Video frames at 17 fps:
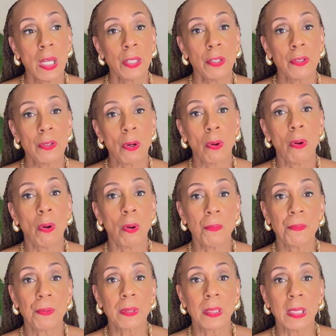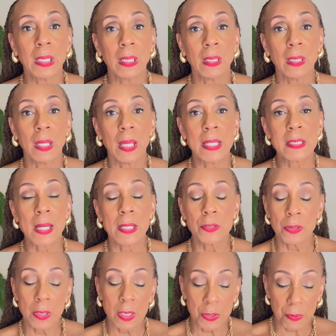hopefully as I
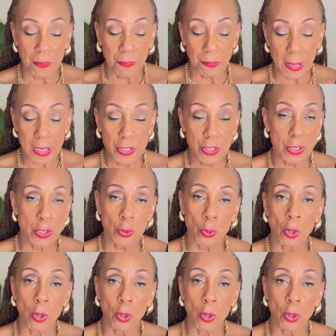do these reflections,